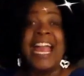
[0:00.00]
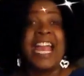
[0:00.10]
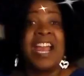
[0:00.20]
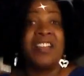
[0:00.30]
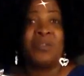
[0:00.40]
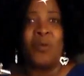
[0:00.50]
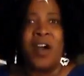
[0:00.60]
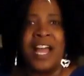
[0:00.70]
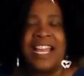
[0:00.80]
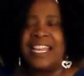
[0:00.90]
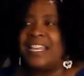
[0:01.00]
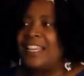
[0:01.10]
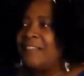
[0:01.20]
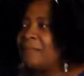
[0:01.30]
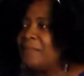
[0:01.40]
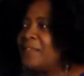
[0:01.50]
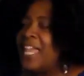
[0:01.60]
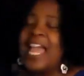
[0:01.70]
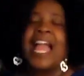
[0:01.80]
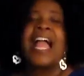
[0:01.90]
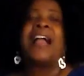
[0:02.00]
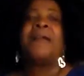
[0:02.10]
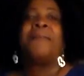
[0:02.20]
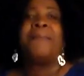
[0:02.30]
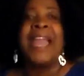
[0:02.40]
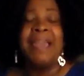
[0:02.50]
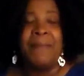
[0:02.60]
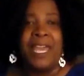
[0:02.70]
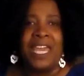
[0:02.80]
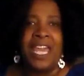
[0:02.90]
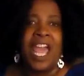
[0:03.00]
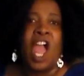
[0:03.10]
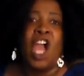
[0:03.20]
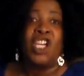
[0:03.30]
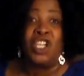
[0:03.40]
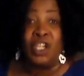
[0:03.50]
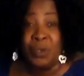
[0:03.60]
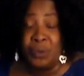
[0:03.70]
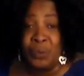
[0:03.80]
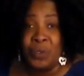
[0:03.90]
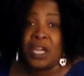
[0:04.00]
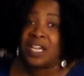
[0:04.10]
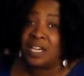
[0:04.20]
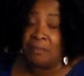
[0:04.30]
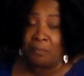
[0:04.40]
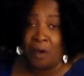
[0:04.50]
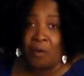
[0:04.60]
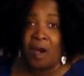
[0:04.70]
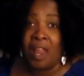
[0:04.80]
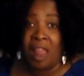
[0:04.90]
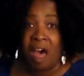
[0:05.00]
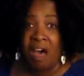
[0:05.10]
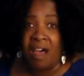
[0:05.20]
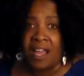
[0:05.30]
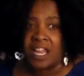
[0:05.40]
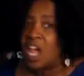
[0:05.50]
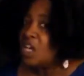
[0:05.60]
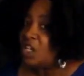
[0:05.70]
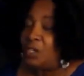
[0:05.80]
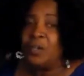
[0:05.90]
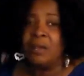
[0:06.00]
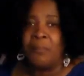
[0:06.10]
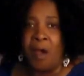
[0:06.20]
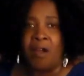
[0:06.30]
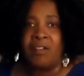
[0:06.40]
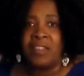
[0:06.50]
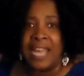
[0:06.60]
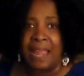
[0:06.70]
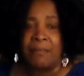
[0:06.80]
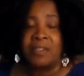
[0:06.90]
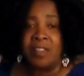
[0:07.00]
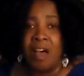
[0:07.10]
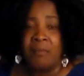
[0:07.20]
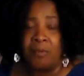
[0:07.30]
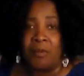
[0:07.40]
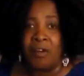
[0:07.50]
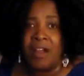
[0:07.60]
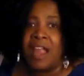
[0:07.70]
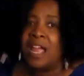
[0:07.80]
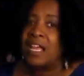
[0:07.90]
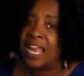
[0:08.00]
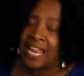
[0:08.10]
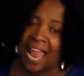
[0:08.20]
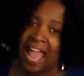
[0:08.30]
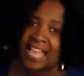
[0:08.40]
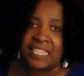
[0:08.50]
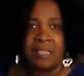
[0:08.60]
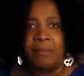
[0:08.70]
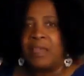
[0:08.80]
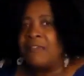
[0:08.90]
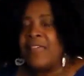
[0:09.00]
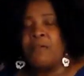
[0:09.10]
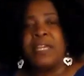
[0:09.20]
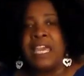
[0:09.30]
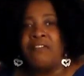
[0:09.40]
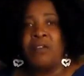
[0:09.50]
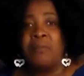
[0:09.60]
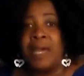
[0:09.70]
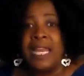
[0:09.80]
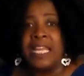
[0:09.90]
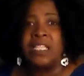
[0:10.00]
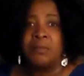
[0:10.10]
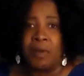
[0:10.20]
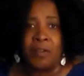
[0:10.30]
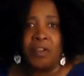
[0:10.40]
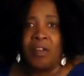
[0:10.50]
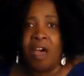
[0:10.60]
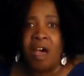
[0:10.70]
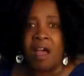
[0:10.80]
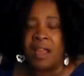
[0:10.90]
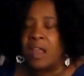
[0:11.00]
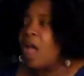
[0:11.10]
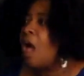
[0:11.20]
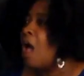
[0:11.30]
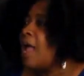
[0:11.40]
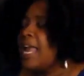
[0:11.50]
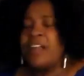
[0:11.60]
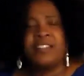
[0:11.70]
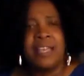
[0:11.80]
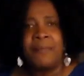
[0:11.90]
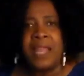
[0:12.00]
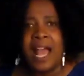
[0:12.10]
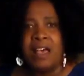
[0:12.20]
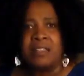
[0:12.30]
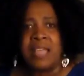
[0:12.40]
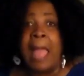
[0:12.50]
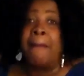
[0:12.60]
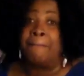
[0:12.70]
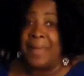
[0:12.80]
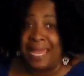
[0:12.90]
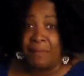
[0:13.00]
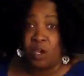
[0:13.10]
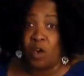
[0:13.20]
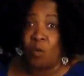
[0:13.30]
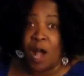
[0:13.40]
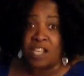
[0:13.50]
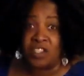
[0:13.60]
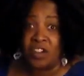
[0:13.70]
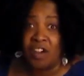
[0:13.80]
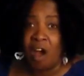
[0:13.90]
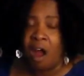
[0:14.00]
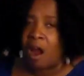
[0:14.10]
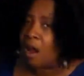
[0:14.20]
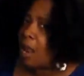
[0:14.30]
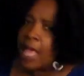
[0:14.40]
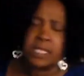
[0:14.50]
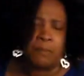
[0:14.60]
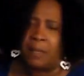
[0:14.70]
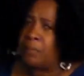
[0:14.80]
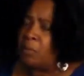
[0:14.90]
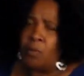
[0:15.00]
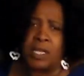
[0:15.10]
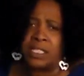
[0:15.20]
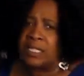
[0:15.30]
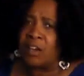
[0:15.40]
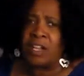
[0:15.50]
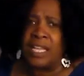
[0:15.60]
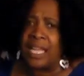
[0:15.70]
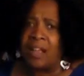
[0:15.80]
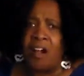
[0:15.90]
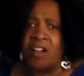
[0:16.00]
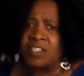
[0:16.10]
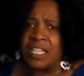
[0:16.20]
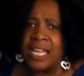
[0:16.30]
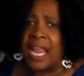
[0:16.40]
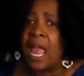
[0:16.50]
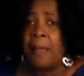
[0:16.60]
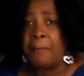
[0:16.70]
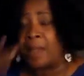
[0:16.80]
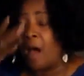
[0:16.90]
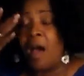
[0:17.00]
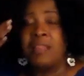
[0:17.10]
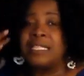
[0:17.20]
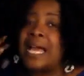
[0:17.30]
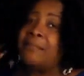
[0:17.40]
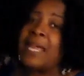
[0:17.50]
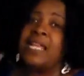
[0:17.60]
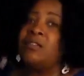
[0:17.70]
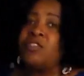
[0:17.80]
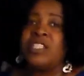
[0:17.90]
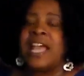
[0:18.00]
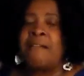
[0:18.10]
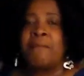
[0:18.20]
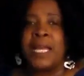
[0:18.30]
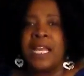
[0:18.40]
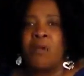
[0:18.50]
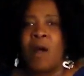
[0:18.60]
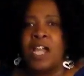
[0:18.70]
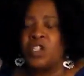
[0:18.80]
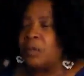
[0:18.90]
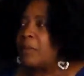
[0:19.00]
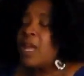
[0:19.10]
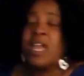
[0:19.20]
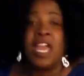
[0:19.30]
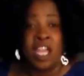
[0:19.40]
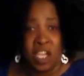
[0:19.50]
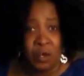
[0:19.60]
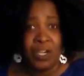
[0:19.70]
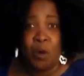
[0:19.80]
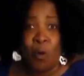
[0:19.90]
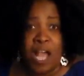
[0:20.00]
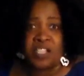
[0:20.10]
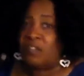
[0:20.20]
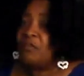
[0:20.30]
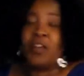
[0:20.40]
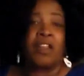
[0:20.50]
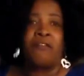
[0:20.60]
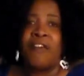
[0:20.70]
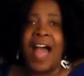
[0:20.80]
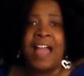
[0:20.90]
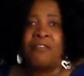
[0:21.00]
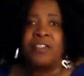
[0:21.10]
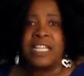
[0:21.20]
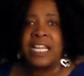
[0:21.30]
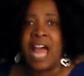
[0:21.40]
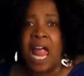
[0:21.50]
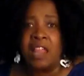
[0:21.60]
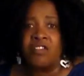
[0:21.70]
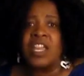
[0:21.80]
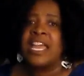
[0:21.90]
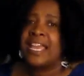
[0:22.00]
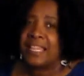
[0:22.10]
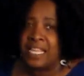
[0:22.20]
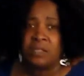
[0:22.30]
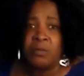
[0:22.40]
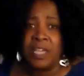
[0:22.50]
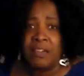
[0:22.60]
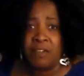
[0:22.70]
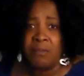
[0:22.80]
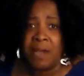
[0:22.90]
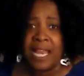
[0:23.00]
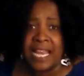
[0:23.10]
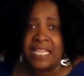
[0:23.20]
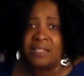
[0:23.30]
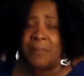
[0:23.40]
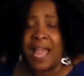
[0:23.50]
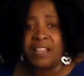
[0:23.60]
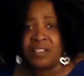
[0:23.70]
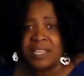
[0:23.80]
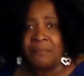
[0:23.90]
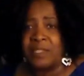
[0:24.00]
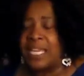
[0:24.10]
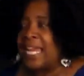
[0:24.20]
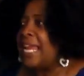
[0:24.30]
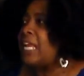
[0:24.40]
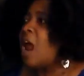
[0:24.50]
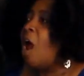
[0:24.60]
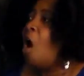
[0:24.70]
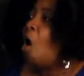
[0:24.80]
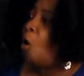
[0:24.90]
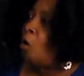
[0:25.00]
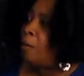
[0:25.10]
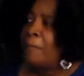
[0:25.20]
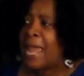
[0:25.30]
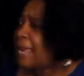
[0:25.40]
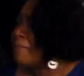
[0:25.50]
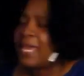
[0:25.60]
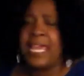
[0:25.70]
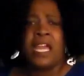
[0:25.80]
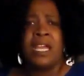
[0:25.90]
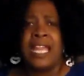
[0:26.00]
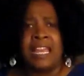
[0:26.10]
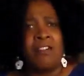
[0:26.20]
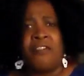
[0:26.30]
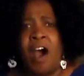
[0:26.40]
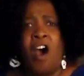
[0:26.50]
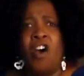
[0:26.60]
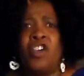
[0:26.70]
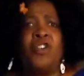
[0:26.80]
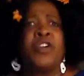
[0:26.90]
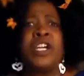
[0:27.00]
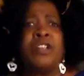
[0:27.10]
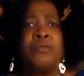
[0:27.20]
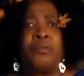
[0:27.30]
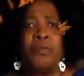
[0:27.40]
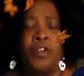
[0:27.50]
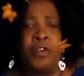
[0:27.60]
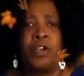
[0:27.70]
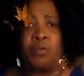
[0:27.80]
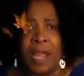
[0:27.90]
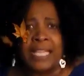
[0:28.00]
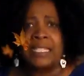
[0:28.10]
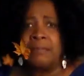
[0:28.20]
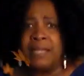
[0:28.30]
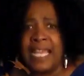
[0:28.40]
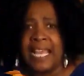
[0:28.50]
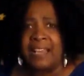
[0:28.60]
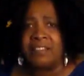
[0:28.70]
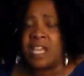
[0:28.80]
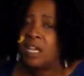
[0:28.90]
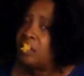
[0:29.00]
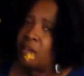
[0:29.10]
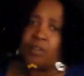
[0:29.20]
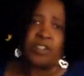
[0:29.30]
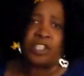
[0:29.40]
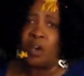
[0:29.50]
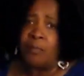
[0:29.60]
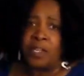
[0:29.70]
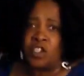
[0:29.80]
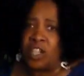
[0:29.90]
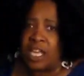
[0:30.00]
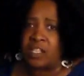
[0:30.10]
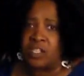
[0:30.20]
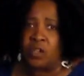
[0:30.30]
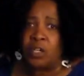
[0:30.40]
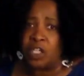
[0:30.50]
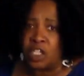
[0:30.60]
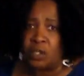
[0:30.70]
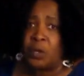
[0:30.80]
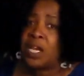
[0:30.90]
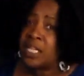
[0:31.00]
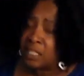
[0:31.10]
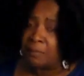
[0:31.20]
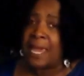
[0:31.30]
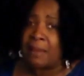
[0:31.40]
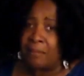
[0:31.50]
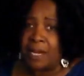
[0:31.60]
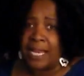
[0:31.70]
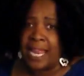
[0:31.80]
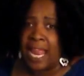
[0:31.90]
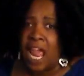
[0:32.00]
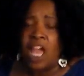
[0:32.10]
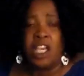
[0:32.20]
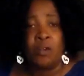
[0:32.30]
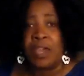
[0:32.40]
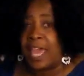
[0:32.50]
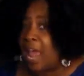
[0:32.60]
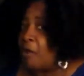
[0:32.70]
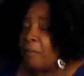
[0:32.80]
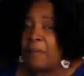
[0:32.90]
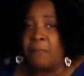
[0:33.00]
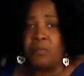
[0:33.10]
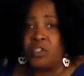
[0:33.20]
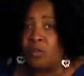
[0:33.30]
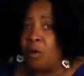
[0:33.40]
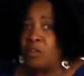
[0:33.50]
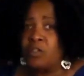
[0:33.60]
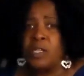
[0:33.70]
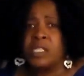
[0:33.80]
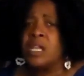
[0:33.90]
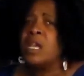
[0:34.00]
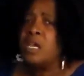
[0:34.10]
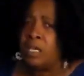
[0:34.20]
Here's one. Maybe you could mow a lawn. You could borrow the neighbor's lawnmower and ask them if they would give you money to mow their lawn. Here's something else. Maybe you could wash their car. Lots of people want their clean cars clean, but all the time they don't just have money to wash them. You could wash it for five or ten dollars. This will give you money to buy you something to eat. Or maybe in the fall you could You could rake some leaves. There are so much things you could do to make money. You could carry people's groceries.